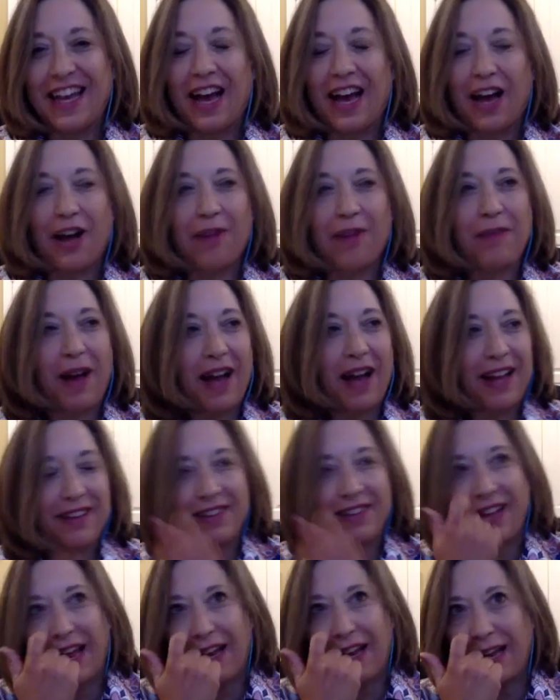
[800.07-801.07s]

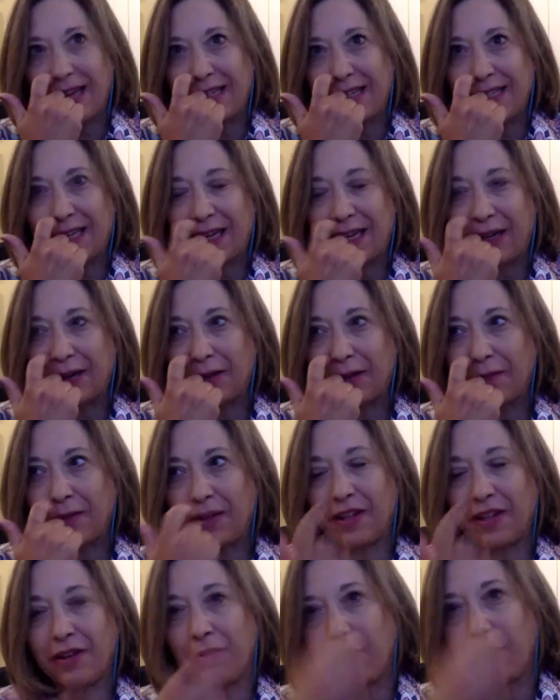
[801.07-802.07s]
I like to hear,
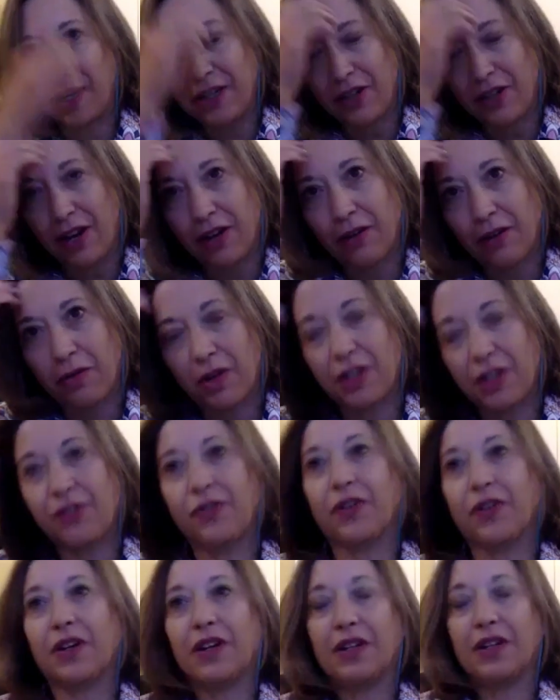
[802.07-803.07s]
my daughter works
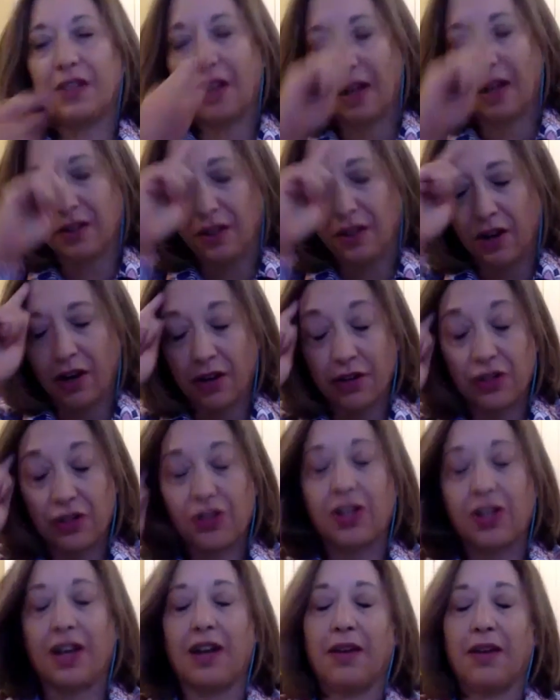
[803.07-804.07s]
for a
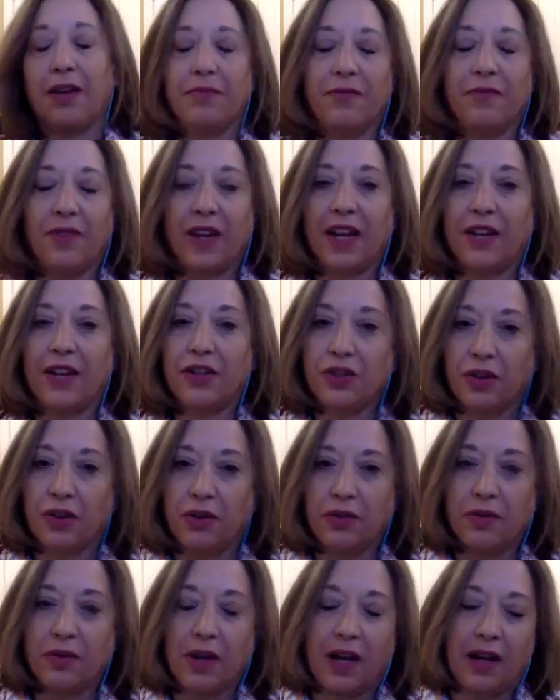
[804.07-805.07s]
large
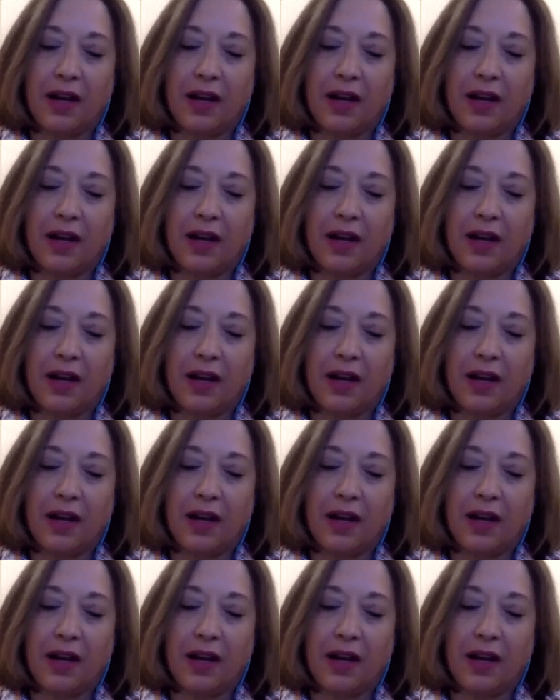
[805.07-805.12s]
financial